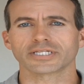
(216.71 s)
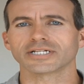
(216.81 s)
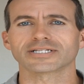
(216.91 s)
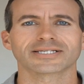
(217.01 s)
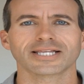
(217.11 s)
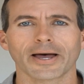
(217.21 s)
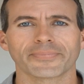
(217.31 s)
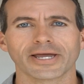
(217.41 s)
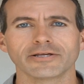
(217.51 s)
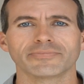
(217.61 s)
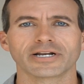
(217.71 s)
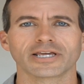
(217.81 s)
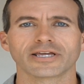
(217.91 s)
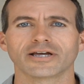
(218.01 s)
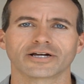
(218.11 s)
it didn't stop
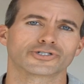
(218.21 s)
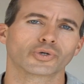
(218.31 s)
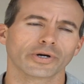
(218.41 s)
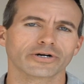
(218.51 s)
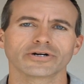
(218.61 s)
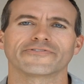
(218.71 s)
anybody on Twitter